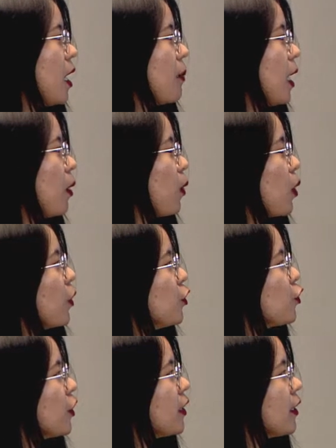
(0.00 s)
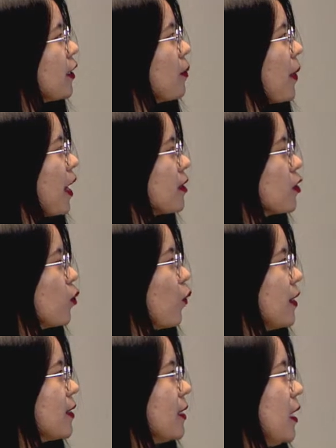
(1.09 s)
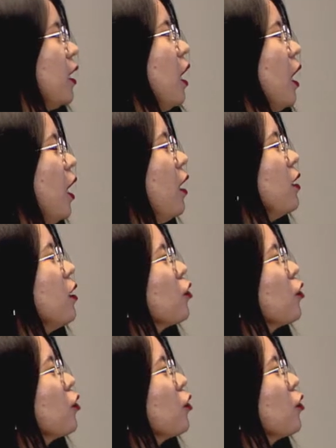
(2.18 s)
But when we treat the mass with the uh,